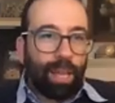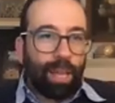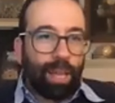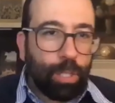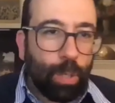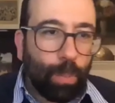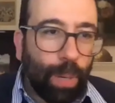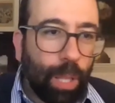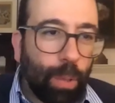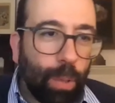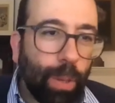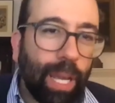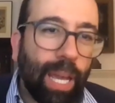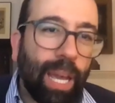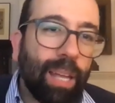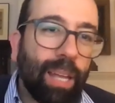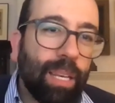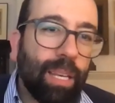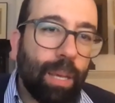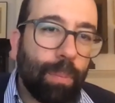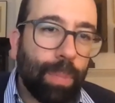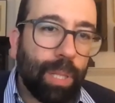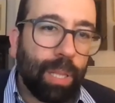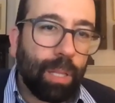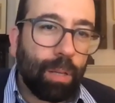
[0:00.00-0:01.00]
also, by the way,
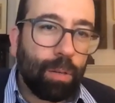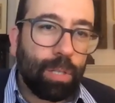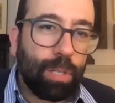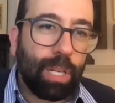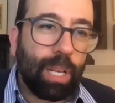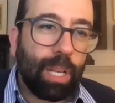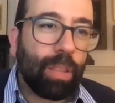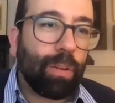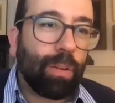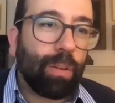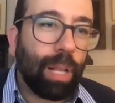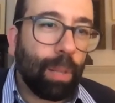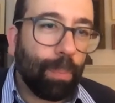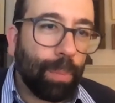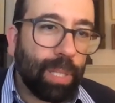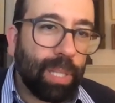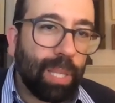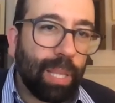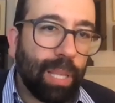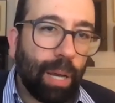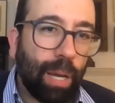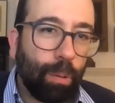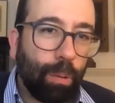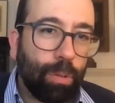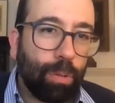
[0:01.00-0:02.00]
Andy, I mean, there's another element
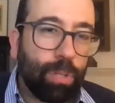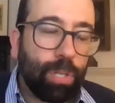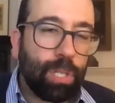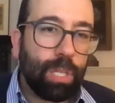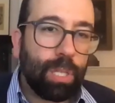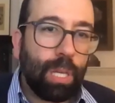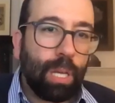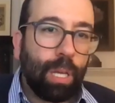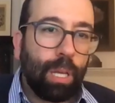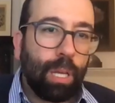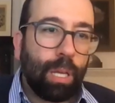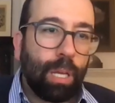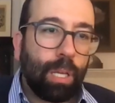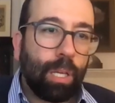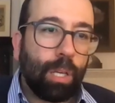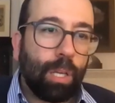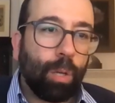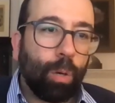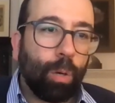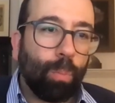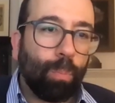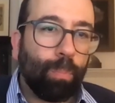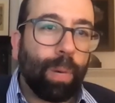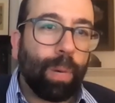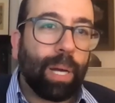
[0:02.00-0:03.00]
to that, which is you
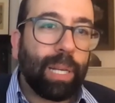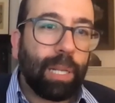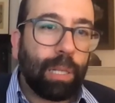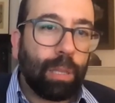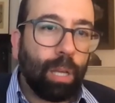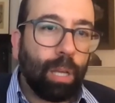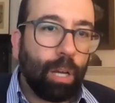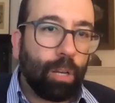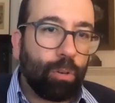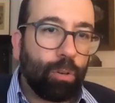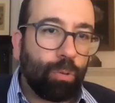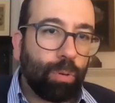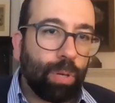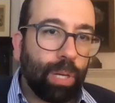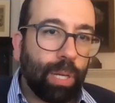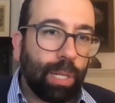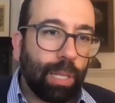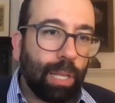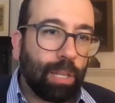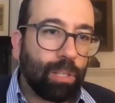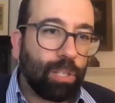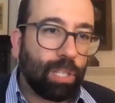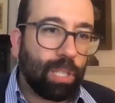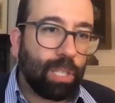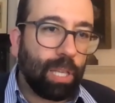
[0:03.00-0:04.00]
know, money laundering
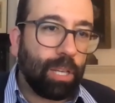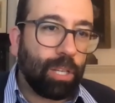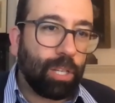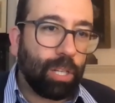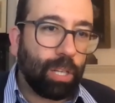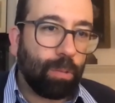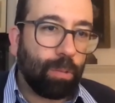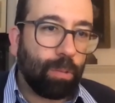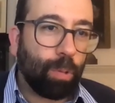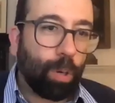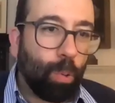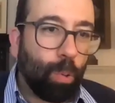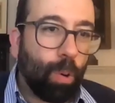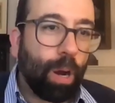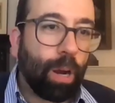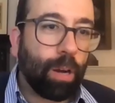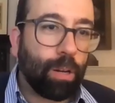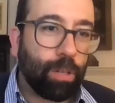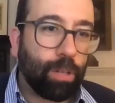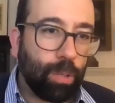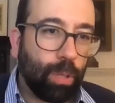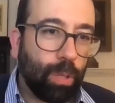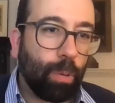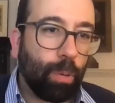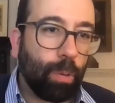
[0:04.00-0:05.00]
legislation
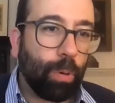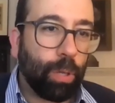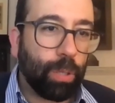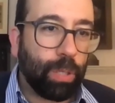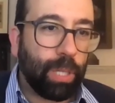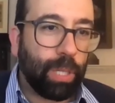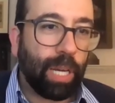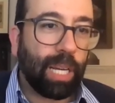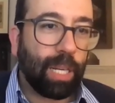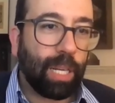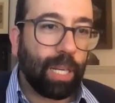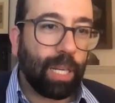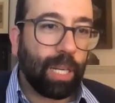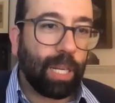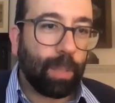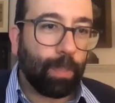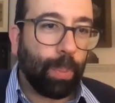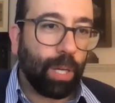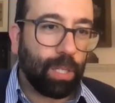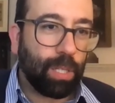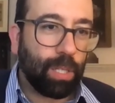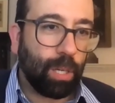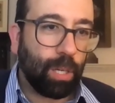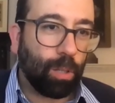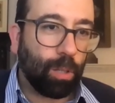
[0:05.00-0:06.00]
requires you that when you take a
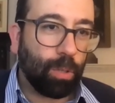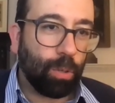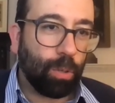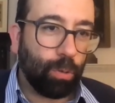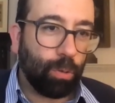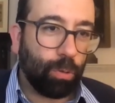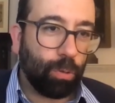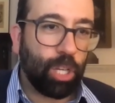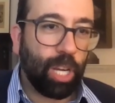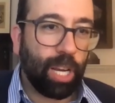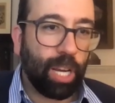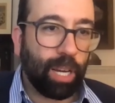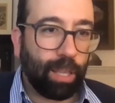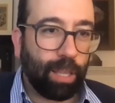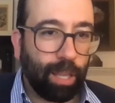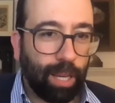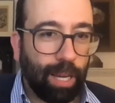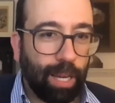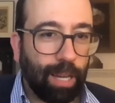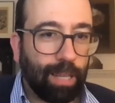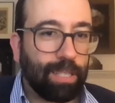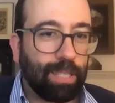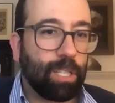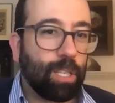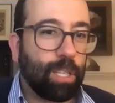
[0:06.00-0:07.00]
deposit, also to check
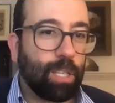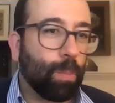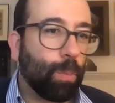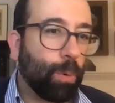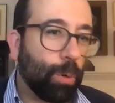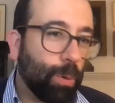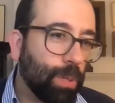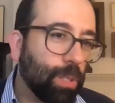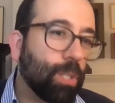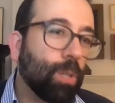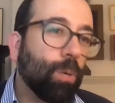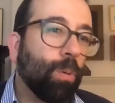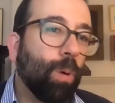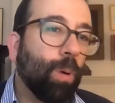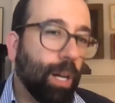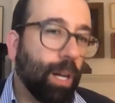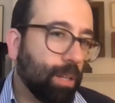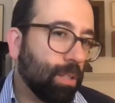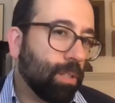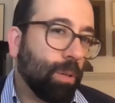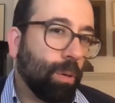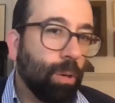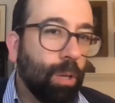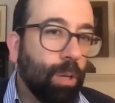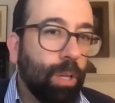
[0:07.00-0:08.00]
the customer and so
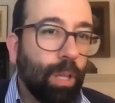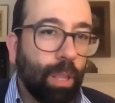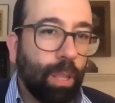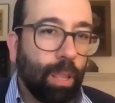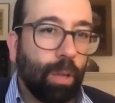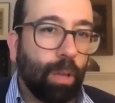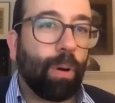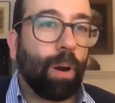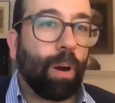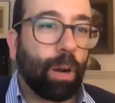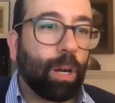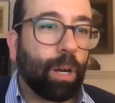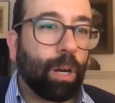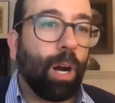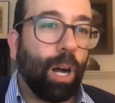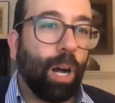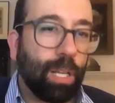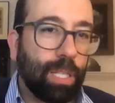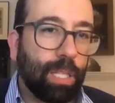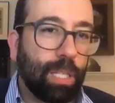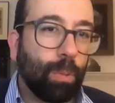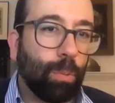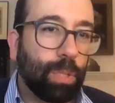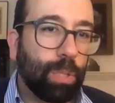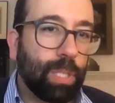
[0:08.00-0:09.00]
on. So there are
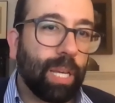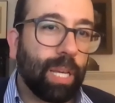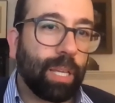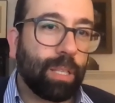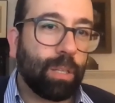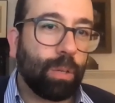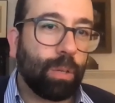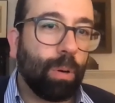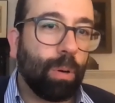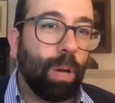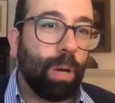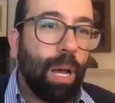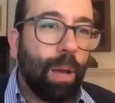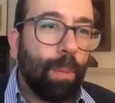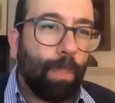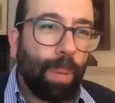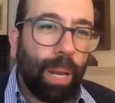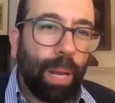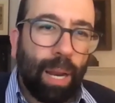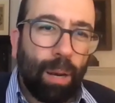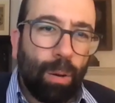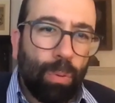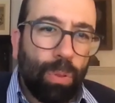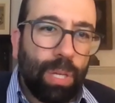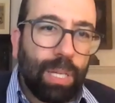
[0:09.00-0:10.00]
costs that will take. So,
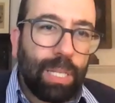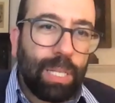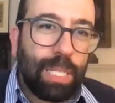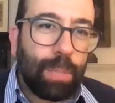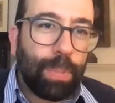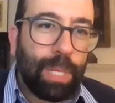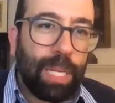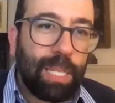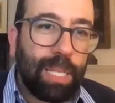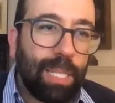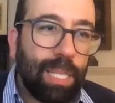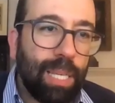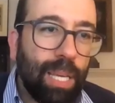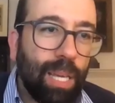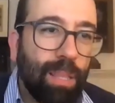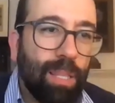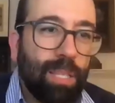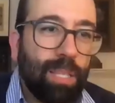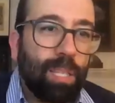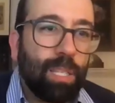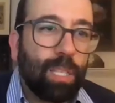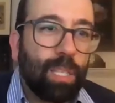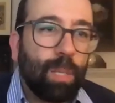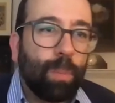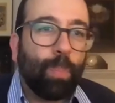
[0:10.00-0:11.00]
but I don't think CBDC, and
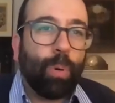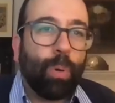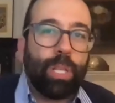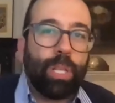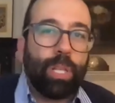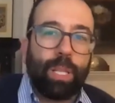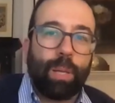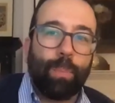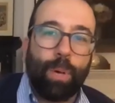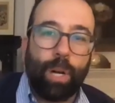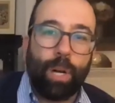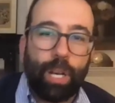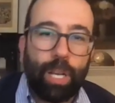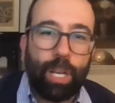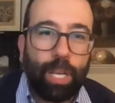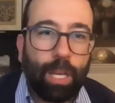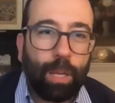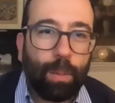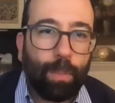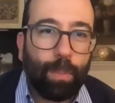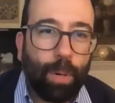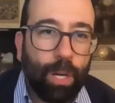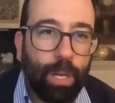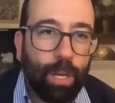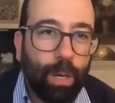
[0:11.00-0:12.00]
this is the point that Monika
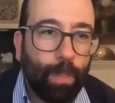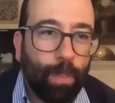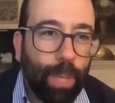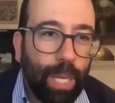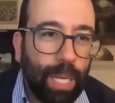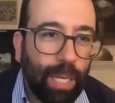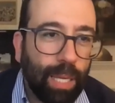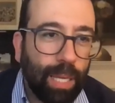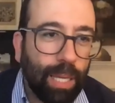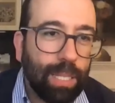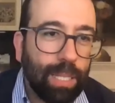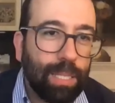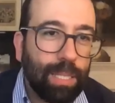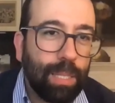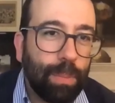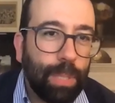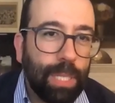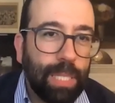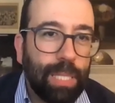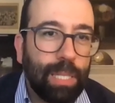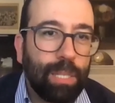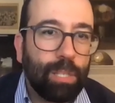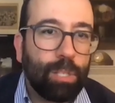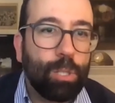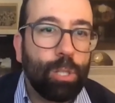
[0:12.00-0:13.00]
and Martin are making, is
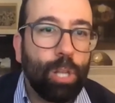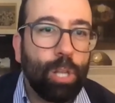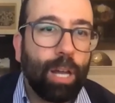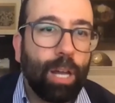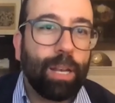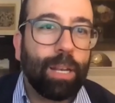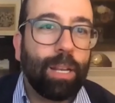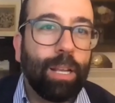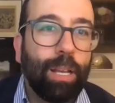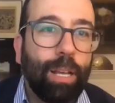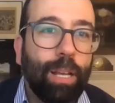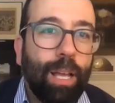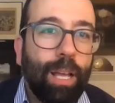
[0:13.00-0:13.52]
CBDC is not